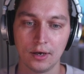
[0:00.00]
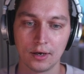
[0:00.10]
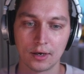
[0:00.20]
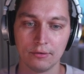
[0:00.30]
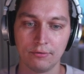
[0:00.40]

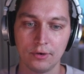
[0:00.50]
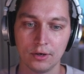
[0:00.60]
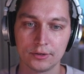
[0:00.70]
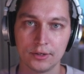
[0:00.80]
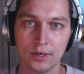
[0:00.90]

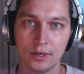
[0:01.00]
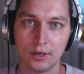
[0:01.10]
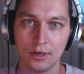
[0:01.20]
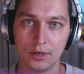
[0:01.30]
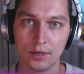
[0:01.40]
convert
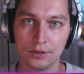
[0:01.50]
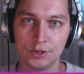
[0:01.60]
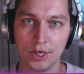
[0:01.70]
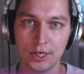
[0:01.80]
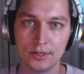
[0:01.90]

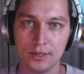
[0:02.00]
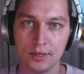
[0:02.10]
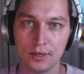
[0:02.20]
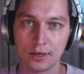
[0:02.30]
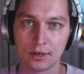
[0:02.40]
Jetty